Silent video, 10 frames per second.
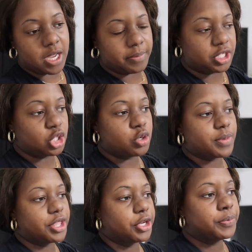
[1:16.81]
I'm a single
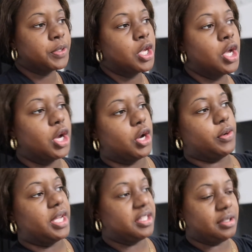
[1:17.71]
mother.
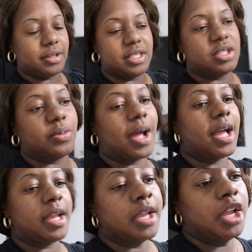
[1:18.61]
Okay, so this is
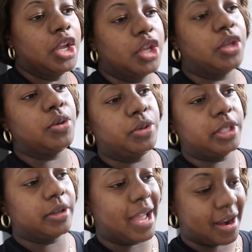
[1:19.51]
why you
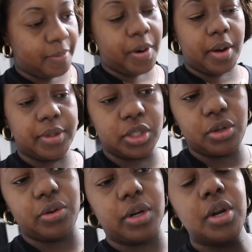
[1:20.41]
still got an apartment
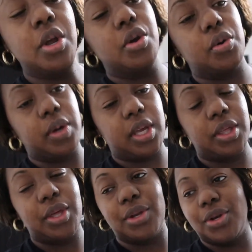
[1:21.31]
tour
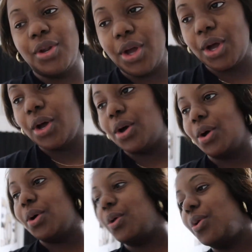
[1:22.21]
with
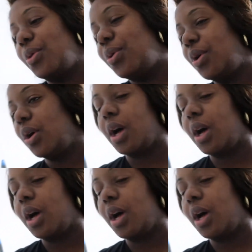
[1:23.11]
no